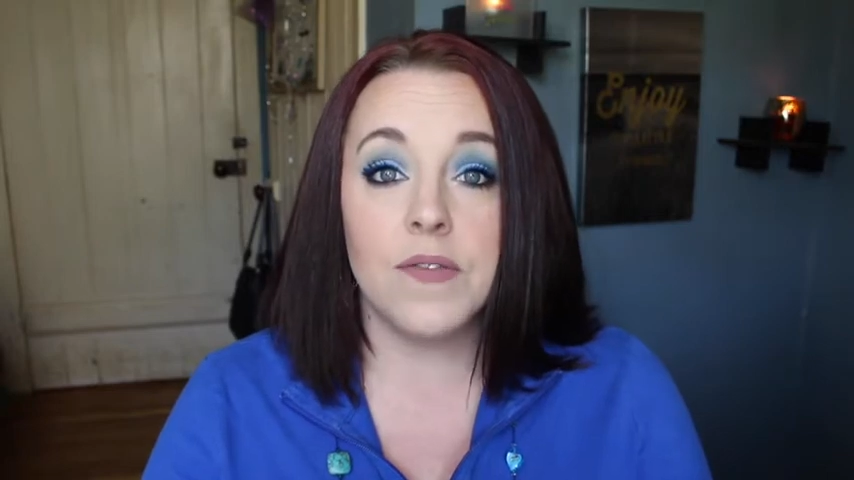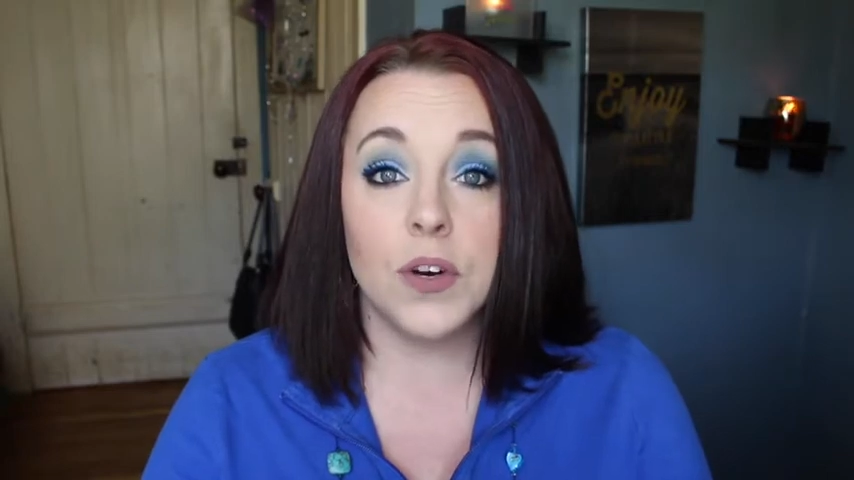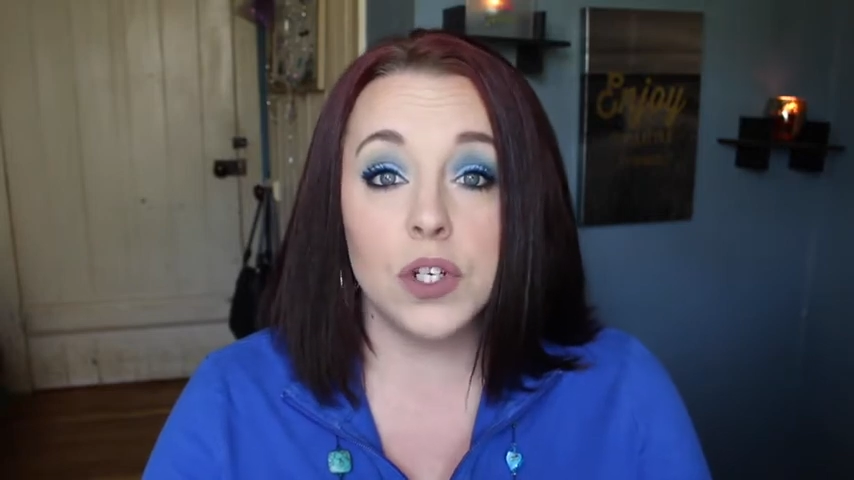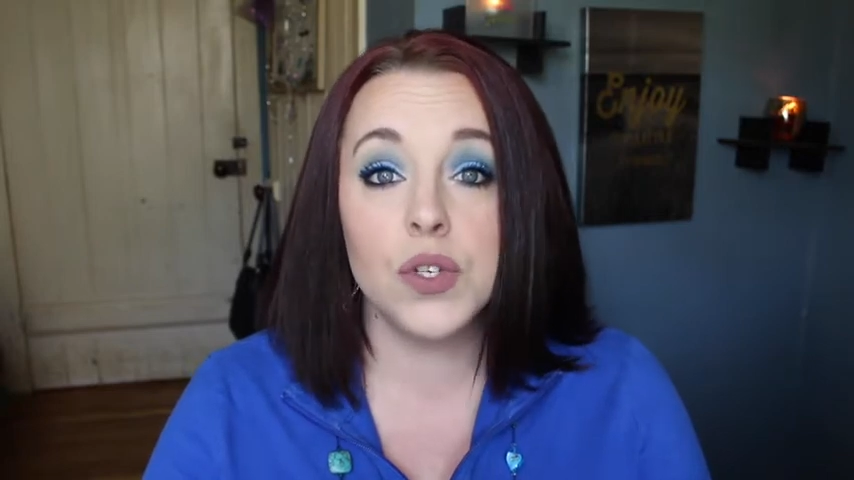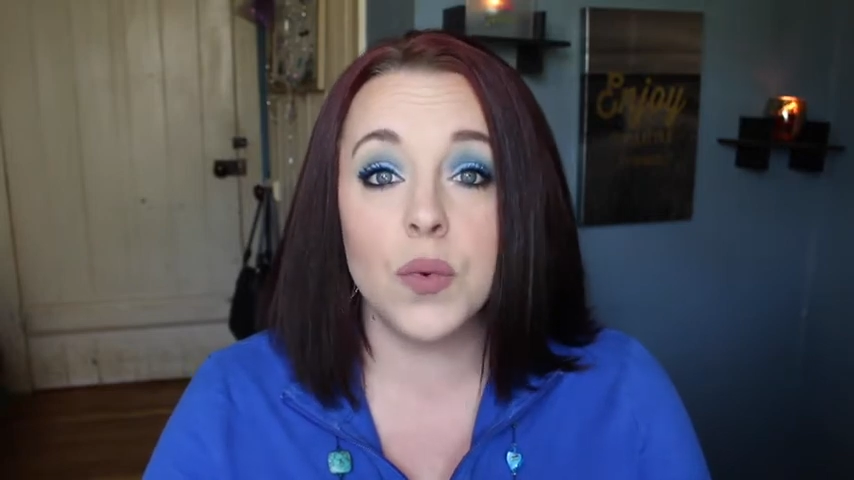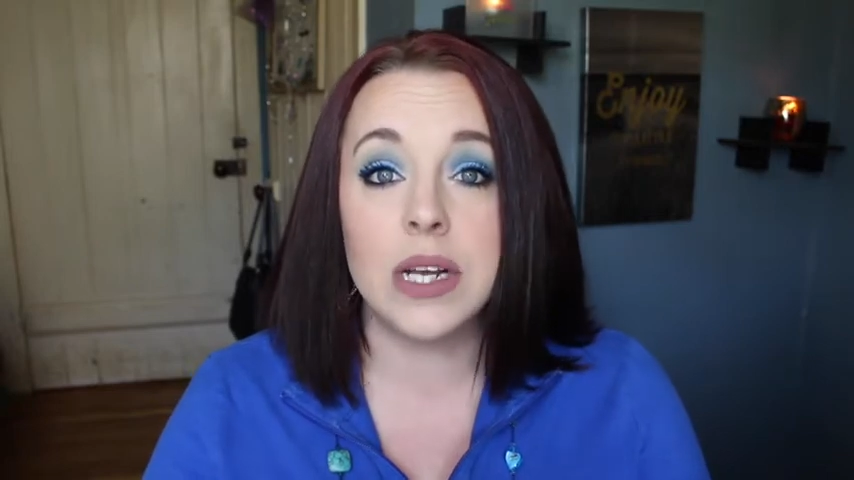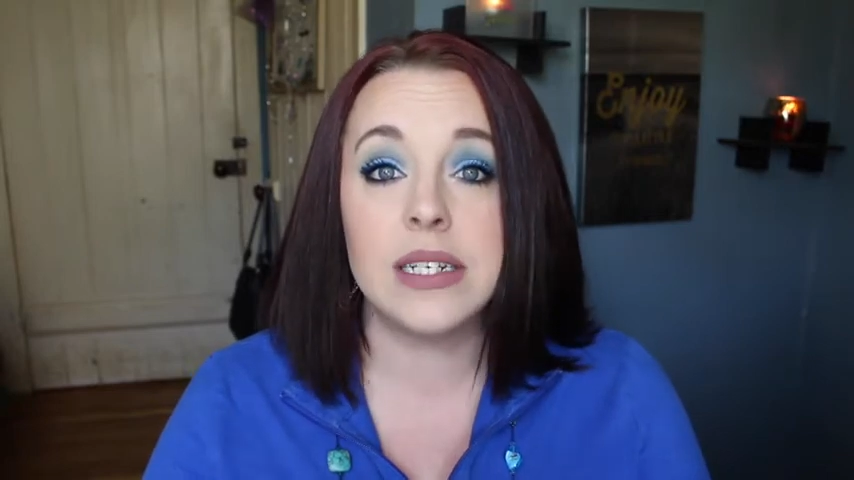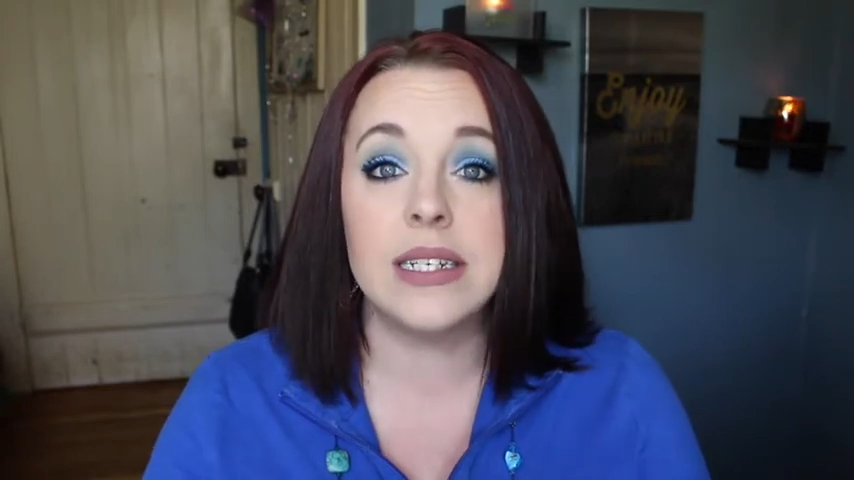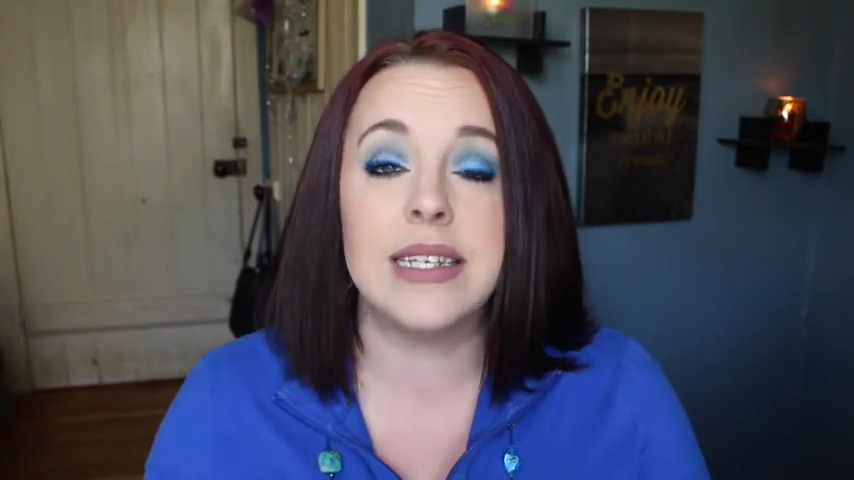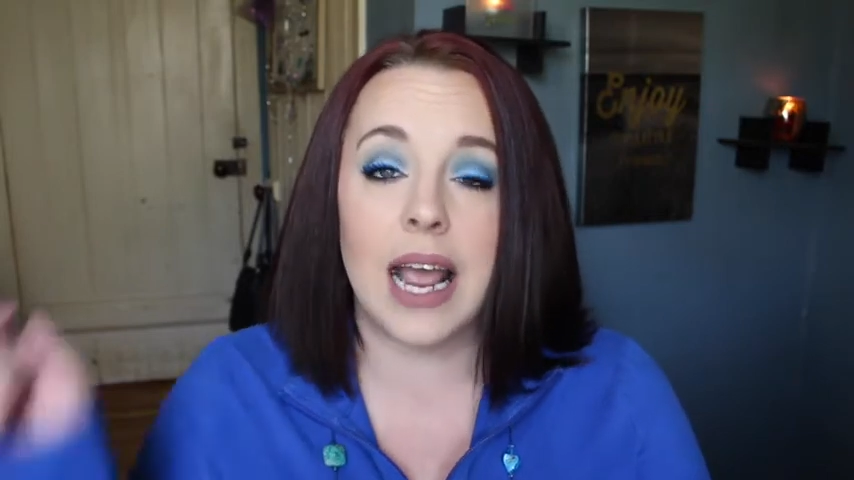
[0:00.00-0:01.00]
first
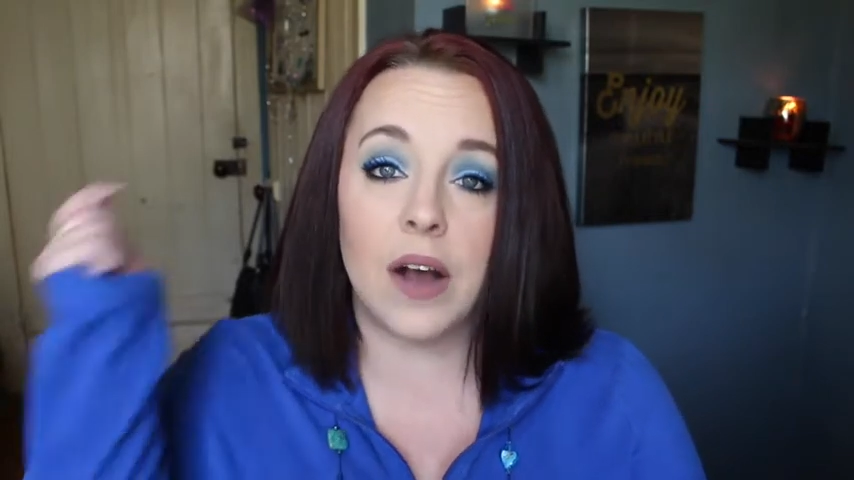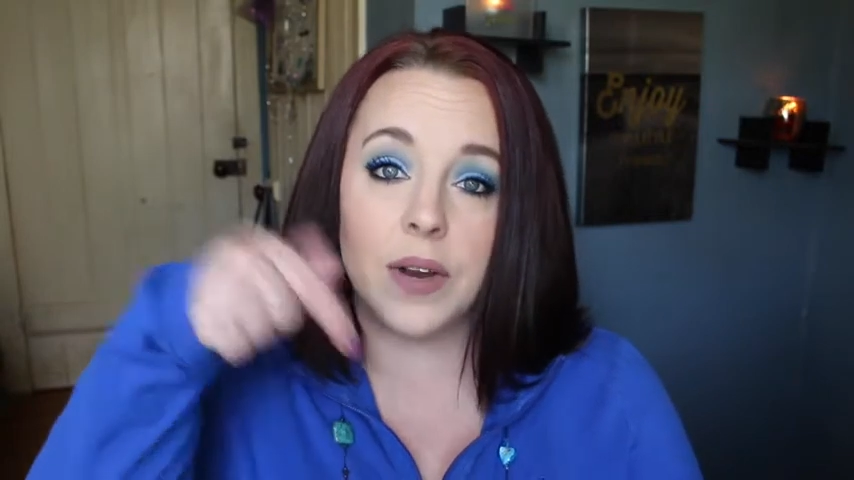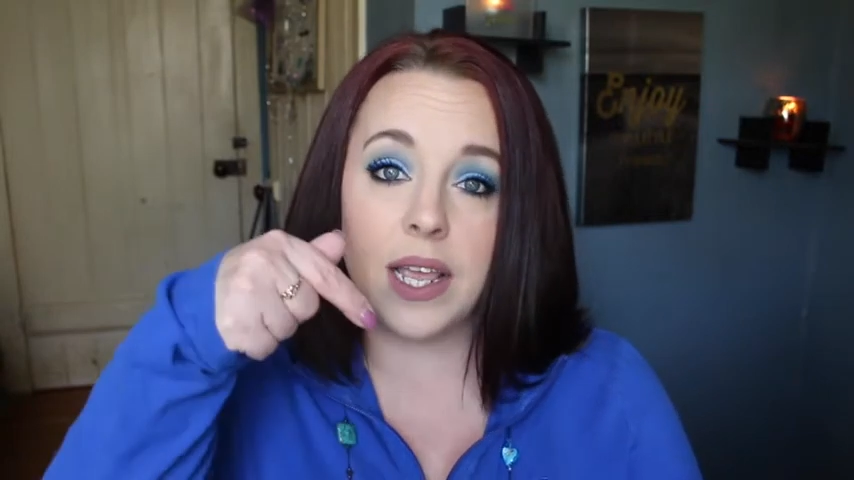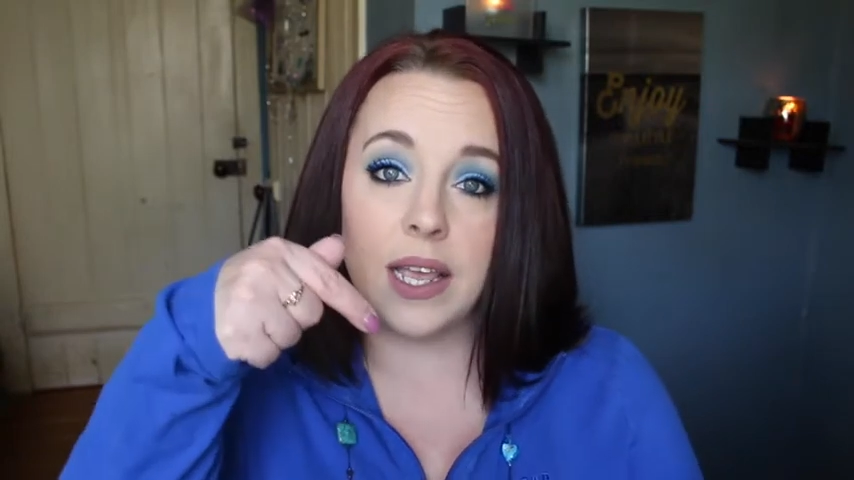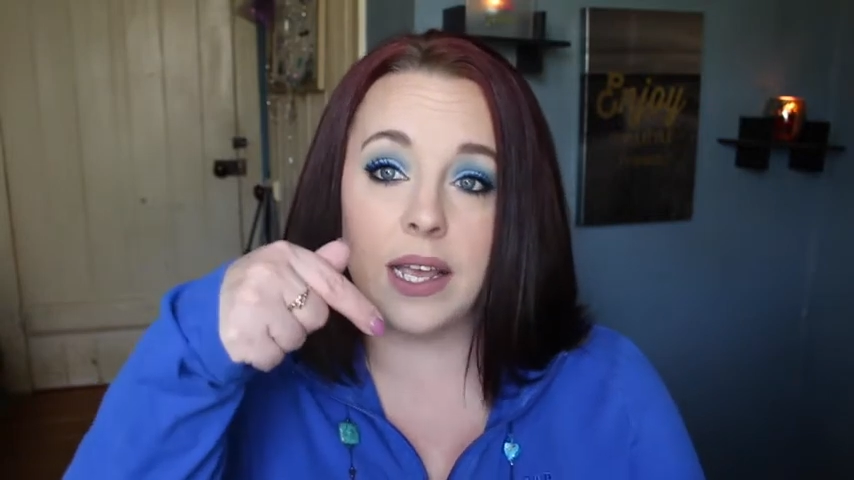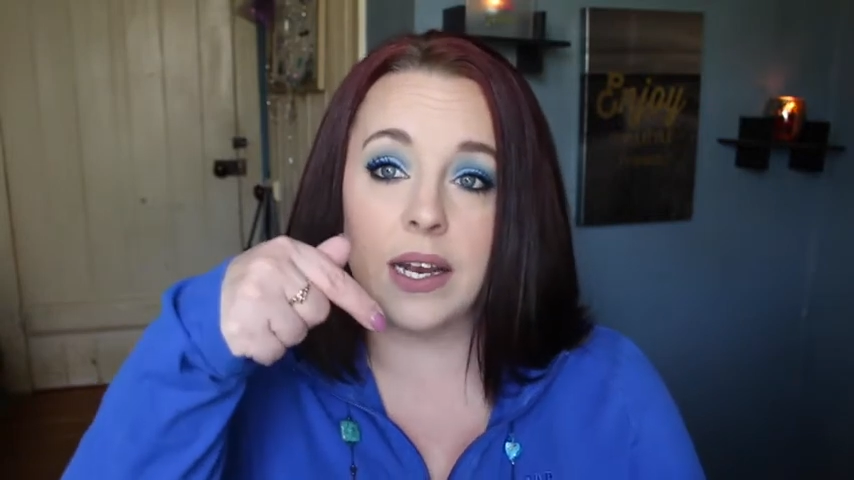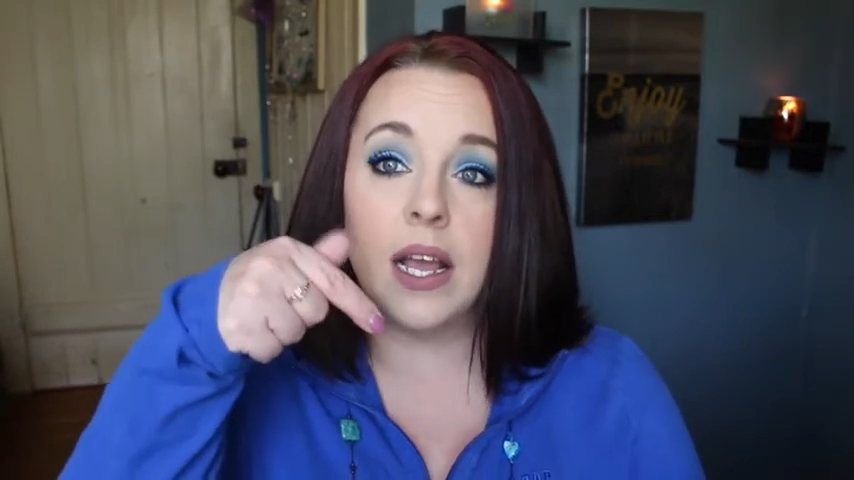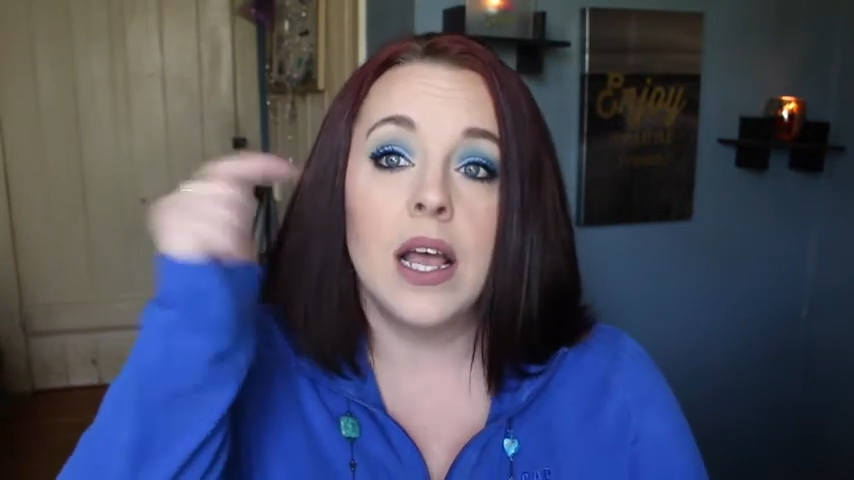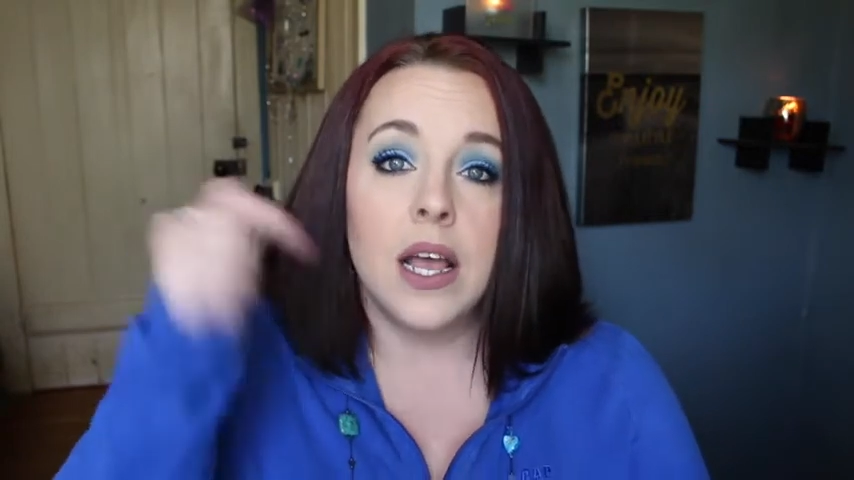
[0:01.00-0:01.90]
one down in